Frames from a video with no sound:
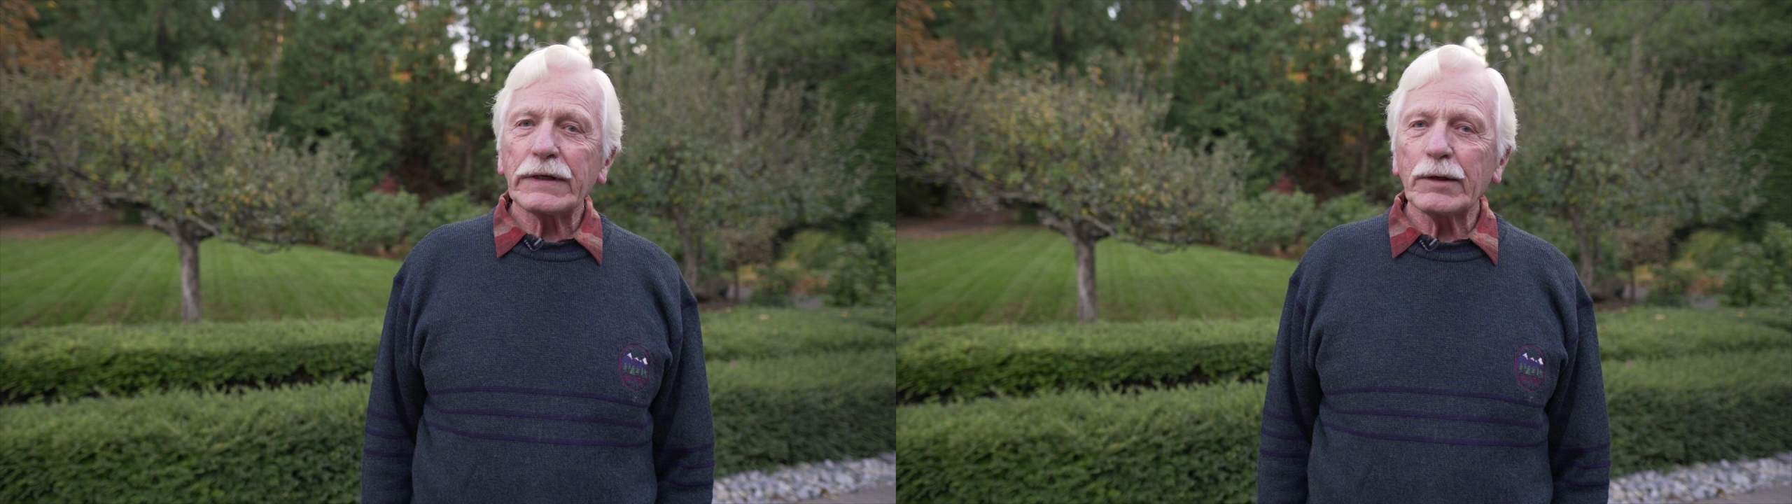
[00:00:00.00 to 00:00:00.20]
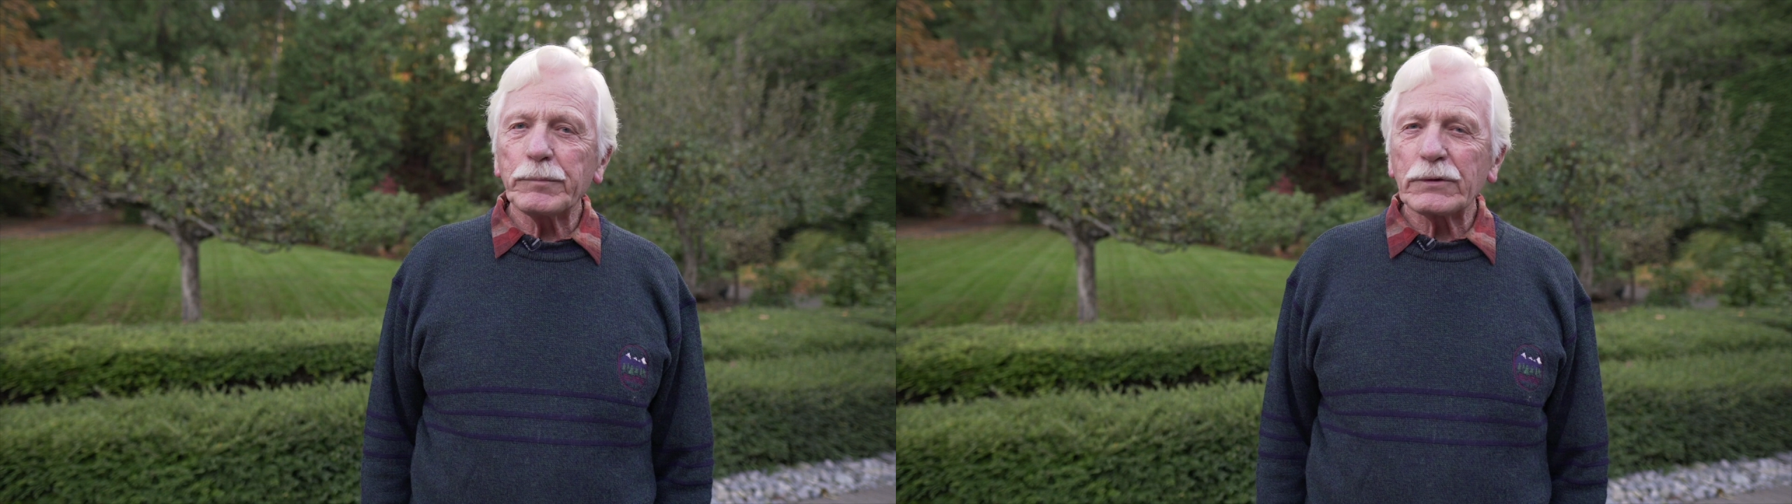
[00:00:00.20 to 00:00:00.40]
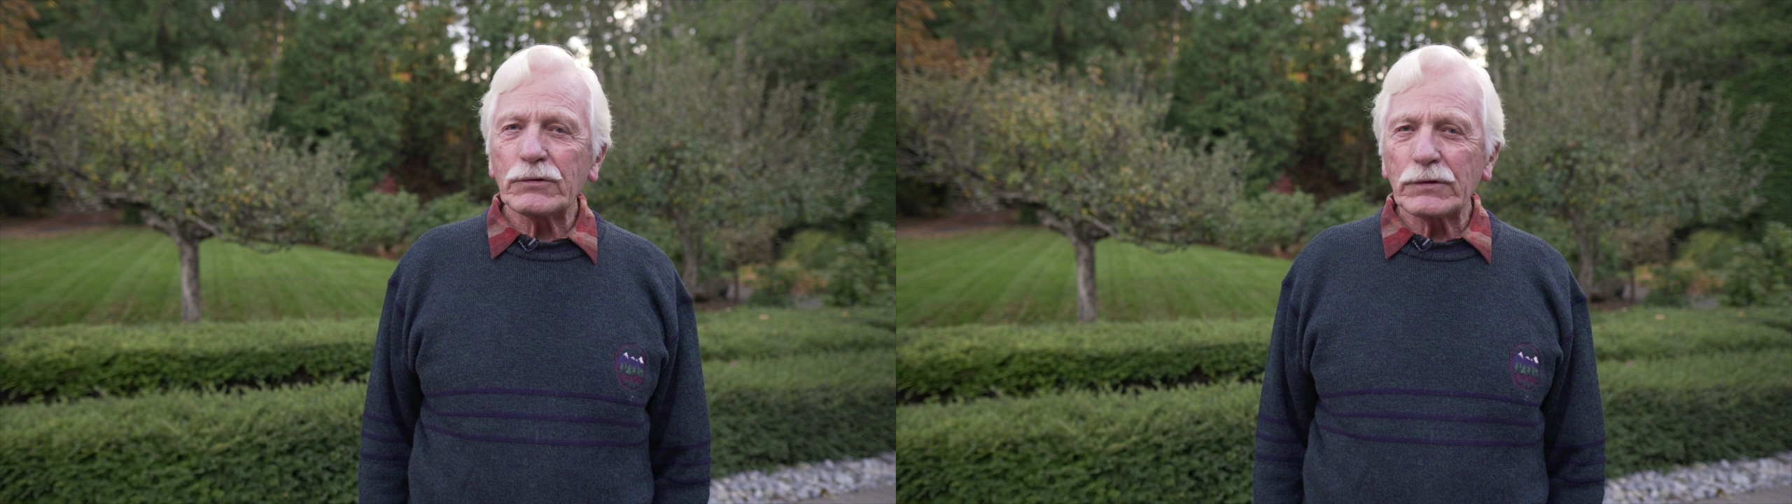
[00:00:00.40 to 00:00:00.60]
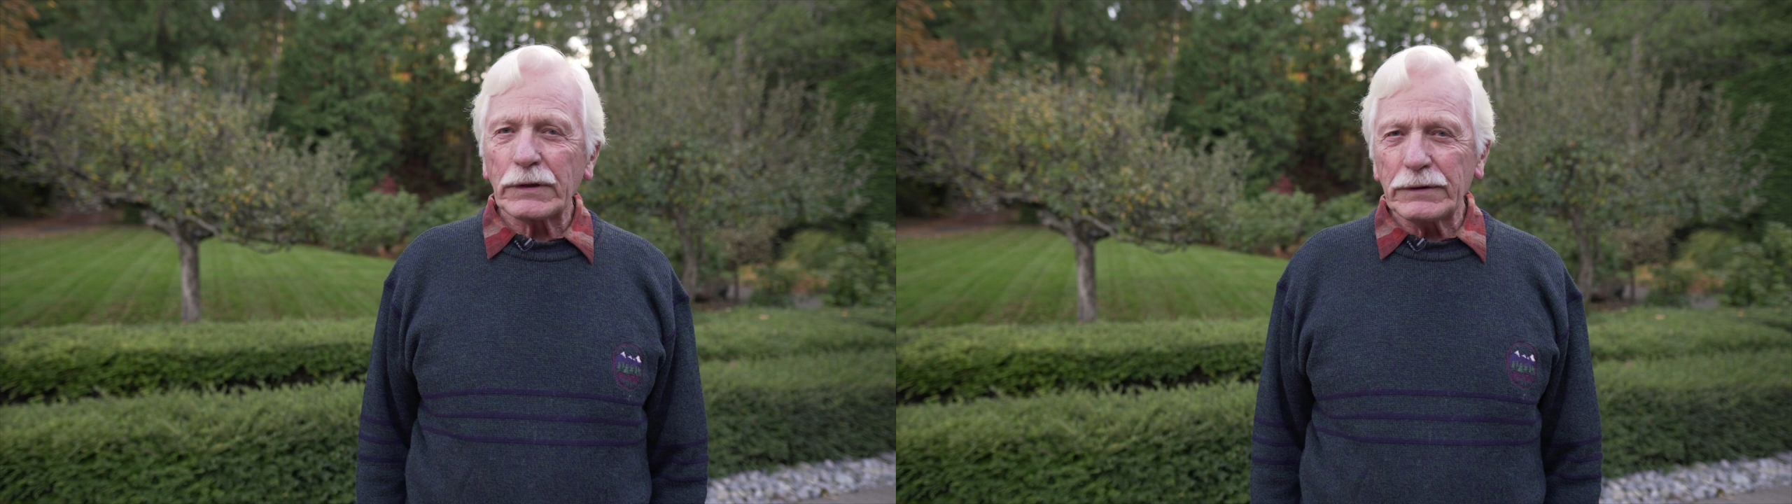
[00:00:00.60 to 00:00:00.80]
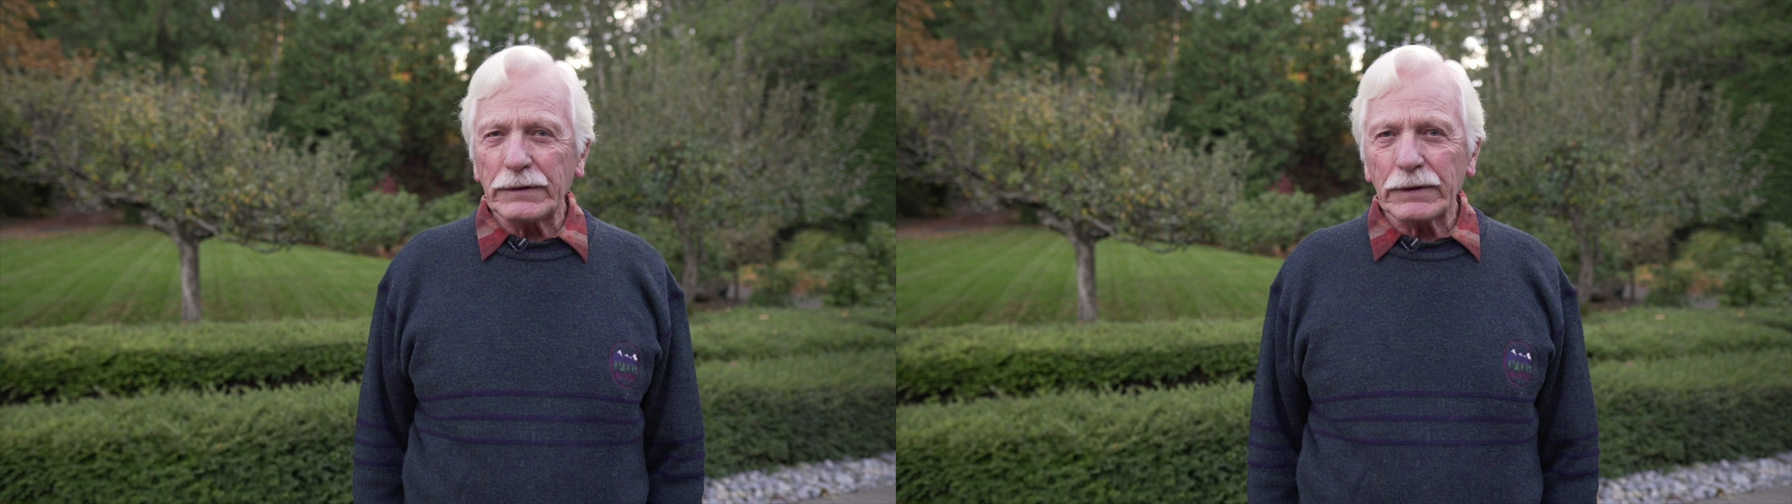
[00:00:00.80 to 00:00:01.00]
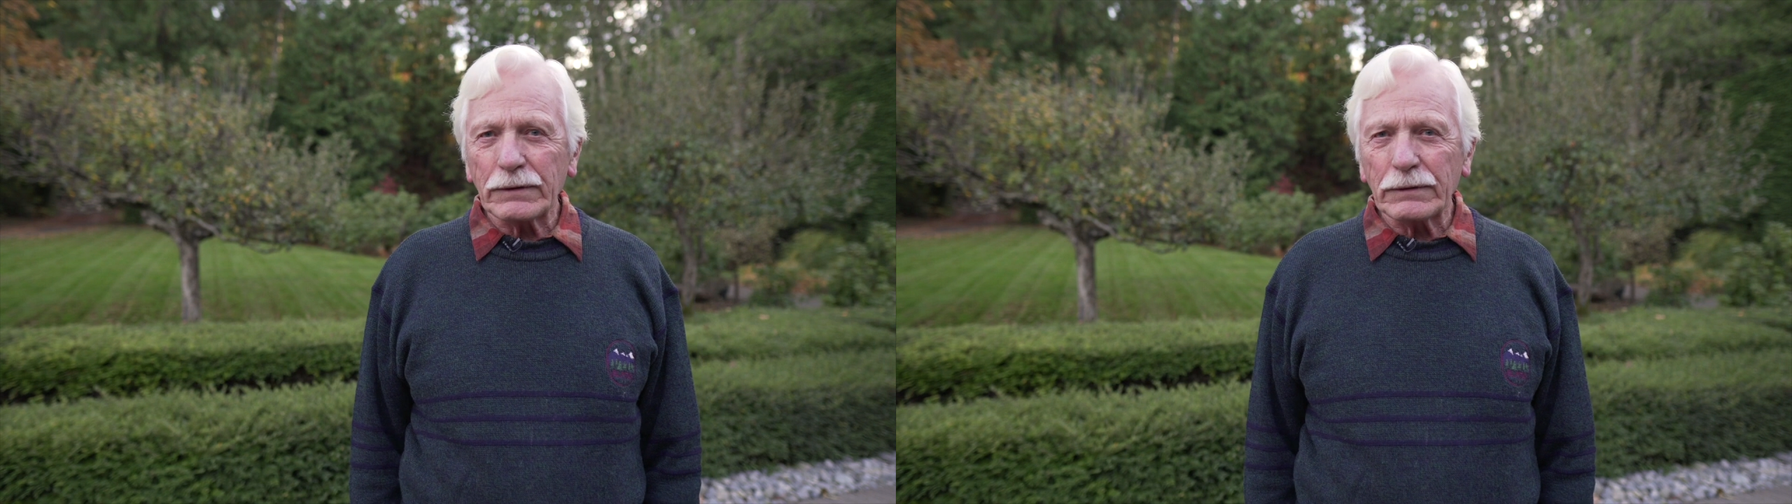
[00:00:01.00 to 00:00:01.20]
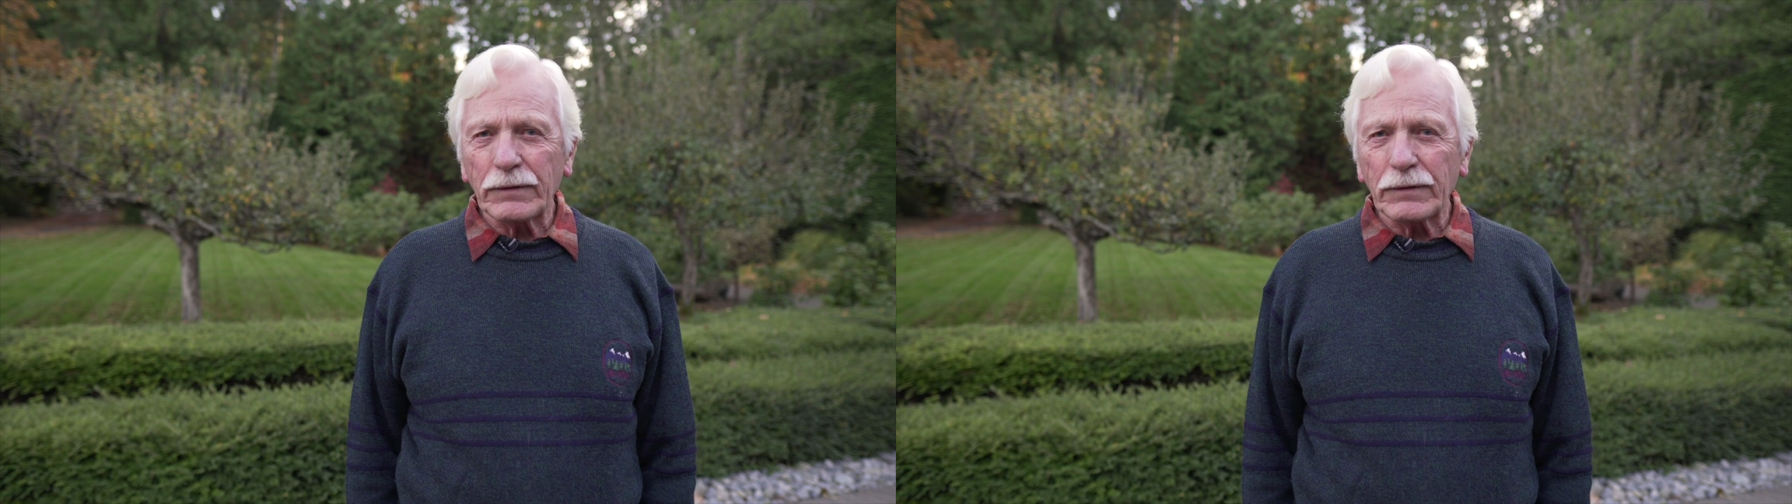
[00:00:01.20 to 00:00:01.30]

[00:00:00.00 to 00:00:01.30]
had been studying